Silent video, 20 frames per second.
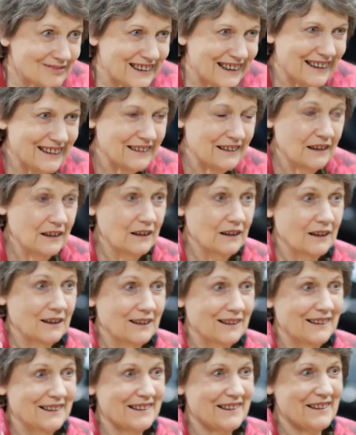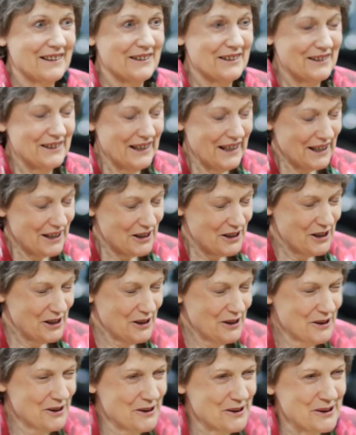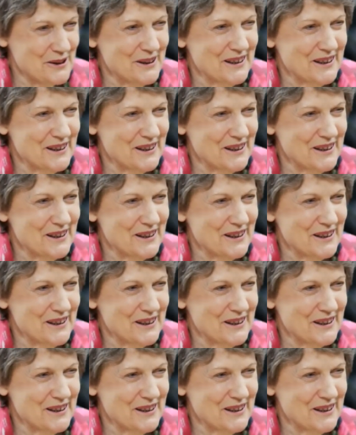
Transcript: Hello, welcome back. Thank you.